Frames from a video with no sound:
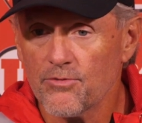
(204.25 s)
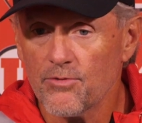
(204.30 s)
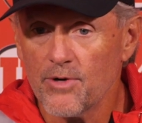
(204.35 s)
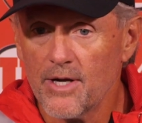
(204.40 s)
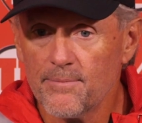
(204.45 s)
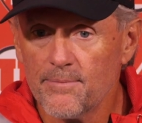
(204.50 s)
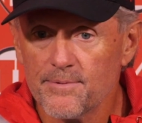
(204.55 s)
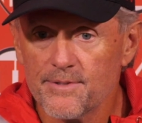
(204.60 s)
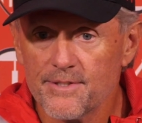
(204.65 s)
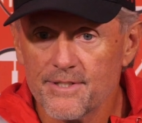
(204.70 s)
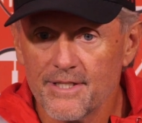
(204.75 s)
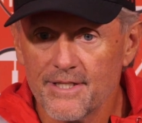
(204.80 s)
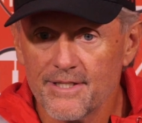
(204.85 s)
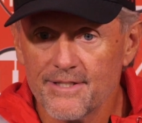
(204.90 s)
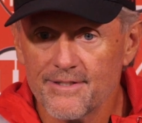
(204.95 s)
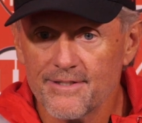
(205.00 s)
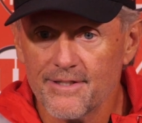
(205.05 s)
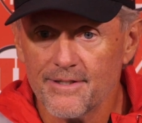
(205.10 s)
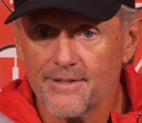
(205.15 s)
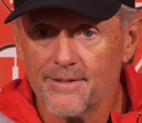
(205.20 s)
reps
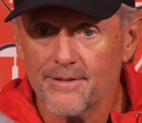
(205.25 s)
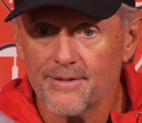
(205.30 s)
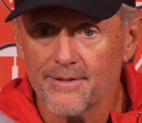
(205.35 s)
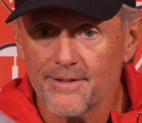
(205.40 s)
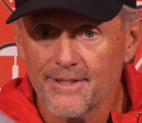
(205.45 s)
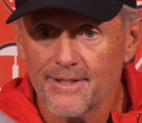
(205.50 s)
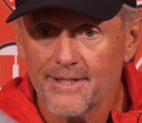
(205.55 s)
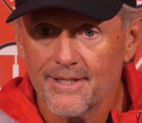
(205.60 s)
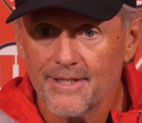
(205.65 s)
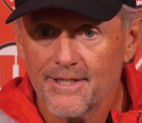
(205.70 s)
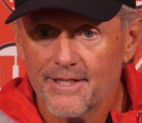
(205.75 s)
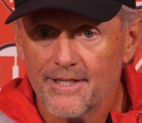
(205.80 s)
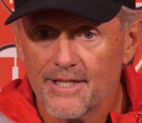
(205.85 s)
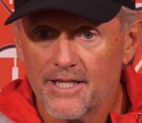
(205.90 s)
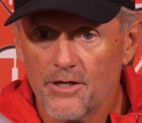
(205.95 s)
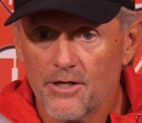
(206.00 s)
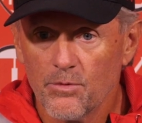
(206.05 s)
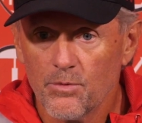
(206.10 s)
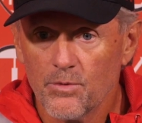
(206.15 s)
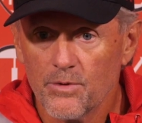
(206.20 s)

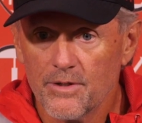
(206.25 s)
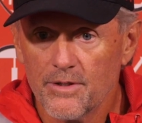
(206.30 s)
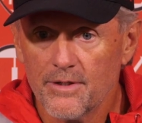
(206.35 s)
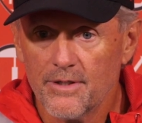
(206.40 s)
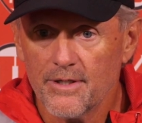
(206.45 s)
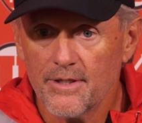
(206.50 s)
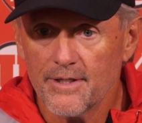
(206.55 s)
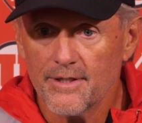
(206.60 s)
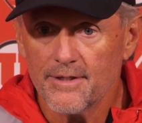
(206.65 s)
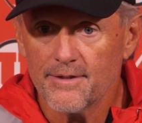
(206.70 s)
that would